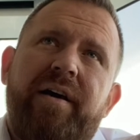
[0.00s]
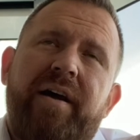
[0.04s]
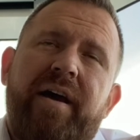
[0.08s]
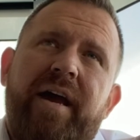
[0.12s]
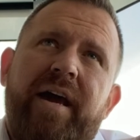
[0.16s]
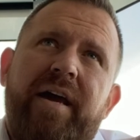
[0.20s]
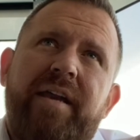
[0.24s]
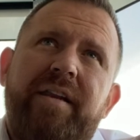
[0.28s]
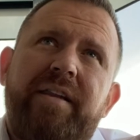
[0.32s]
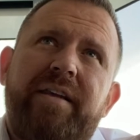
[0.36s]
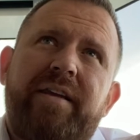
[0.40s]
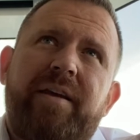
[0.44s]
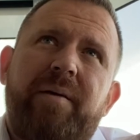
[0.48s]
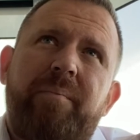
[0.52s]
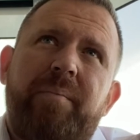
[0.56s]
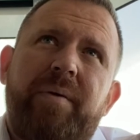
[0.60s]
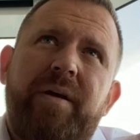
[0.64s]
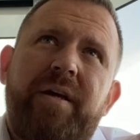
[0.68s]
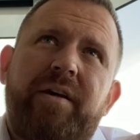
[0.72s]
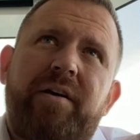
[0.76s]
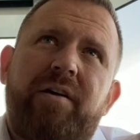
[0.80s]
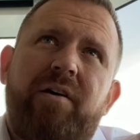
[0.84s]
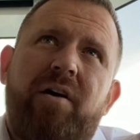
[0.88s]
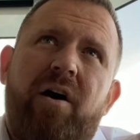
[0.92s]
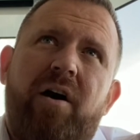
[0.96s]
I had like a
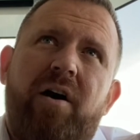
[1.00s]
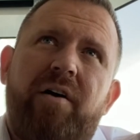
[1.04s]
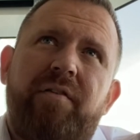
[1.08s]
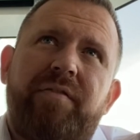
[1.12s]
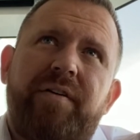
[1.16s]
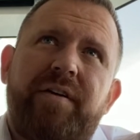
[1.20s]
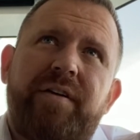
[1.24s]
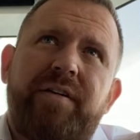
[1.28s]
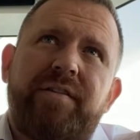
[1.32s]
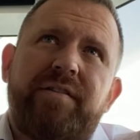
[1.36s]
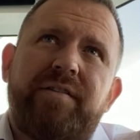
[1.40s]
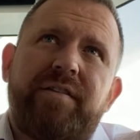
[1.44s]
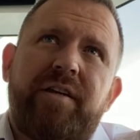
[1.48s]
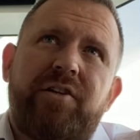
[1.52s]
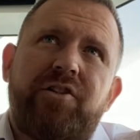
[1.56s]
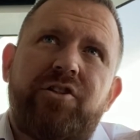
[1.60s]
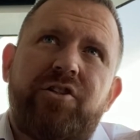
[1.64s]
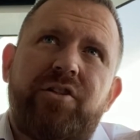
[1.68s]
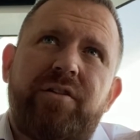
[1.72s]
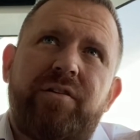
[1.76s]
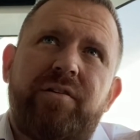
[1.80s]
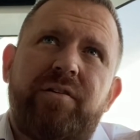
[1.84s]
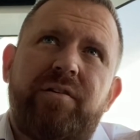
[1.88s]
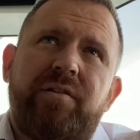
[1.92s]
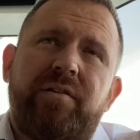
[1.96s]
big coughing
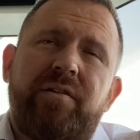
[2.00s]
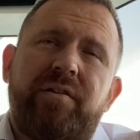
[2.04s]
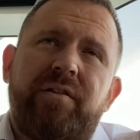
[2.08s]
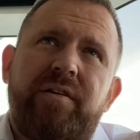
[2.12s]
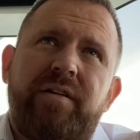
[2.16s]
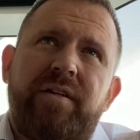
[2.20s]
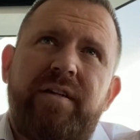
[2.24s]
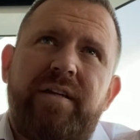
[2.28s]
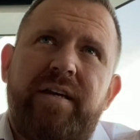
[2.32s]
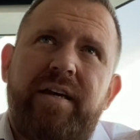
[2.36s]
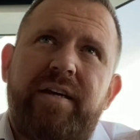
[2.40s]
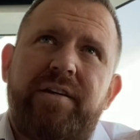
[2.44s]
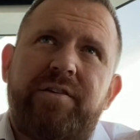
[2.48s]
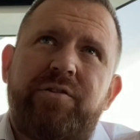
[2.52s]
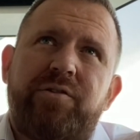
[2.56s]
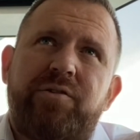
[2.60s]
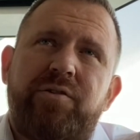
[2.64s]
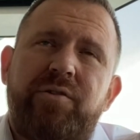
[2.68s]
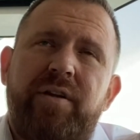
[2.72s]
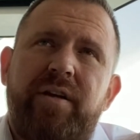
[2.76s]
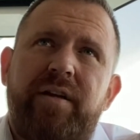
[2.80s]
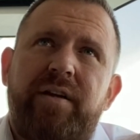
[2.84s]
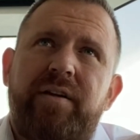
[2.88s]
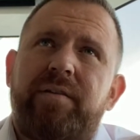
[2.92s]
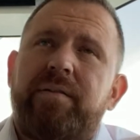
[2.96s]
session
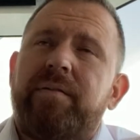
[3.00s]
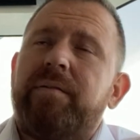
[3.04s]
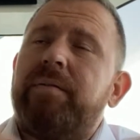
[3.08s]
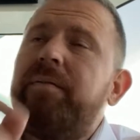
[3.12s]
yesterday